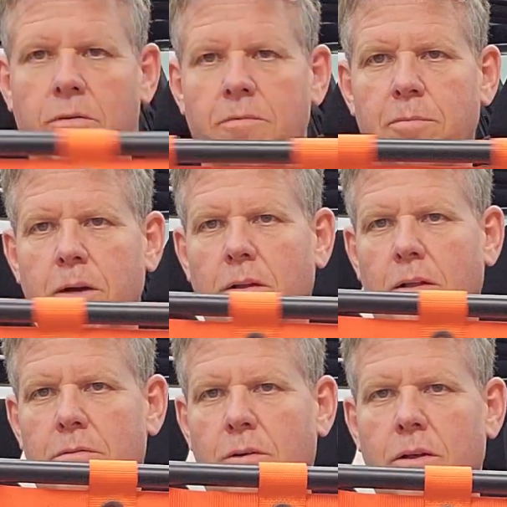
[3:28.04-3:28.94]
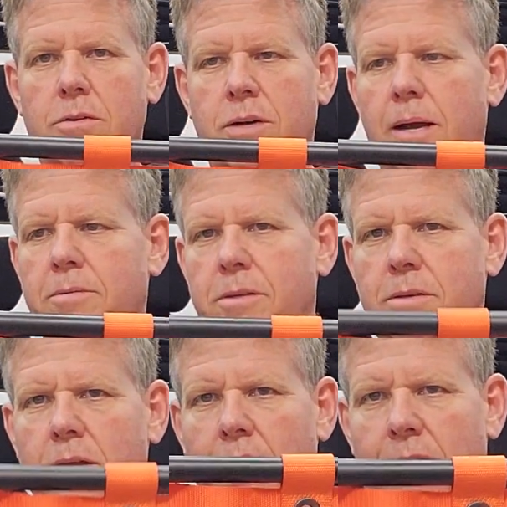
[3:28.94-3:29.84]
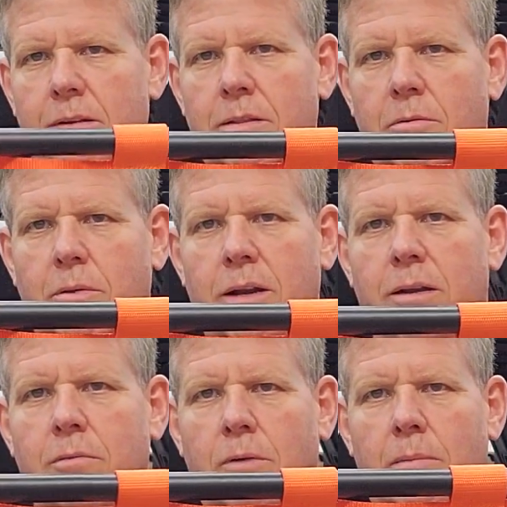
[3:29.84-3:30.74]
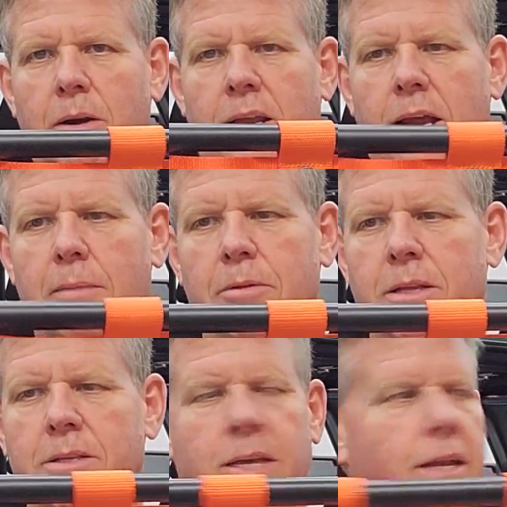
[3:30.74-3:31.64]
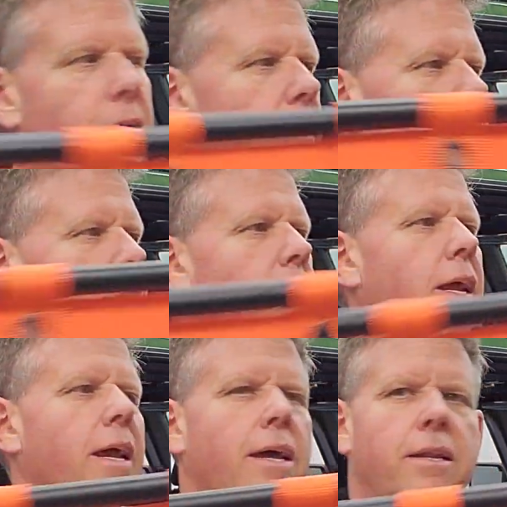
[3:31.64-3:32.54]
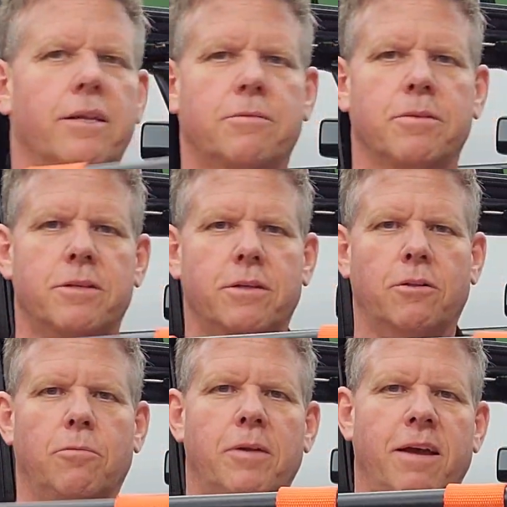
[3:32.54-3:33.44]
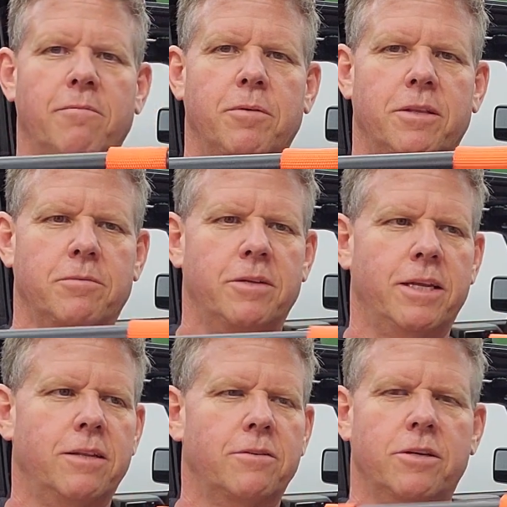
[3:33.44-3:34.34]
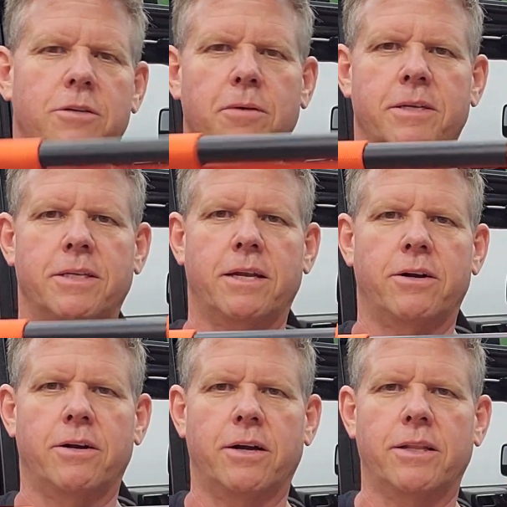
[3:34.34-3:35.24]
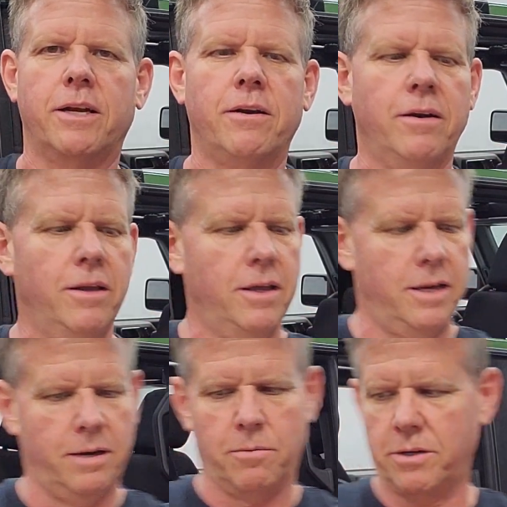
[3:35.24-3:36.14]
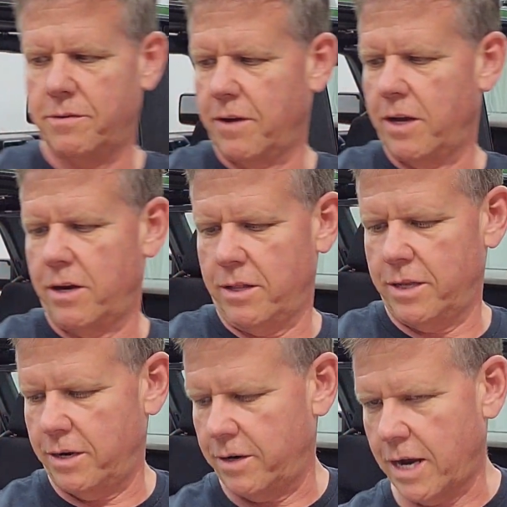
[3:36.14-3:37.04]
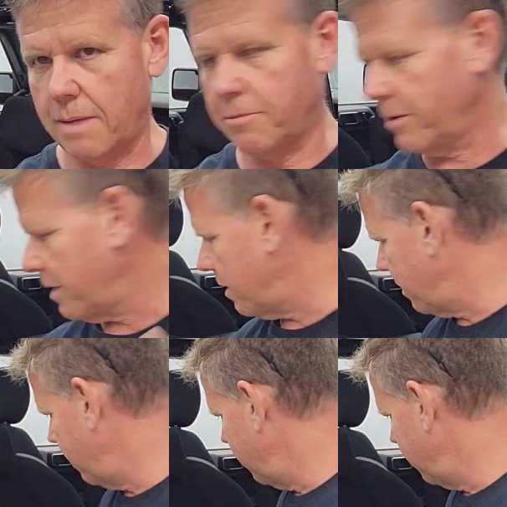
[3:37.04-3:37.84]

we put it all through all the straps. I've got the one rubber end cap on this end, and this one's still open. I haven't put this one in. So you just want to center it on there. Once you've got it on there and you're happy with it,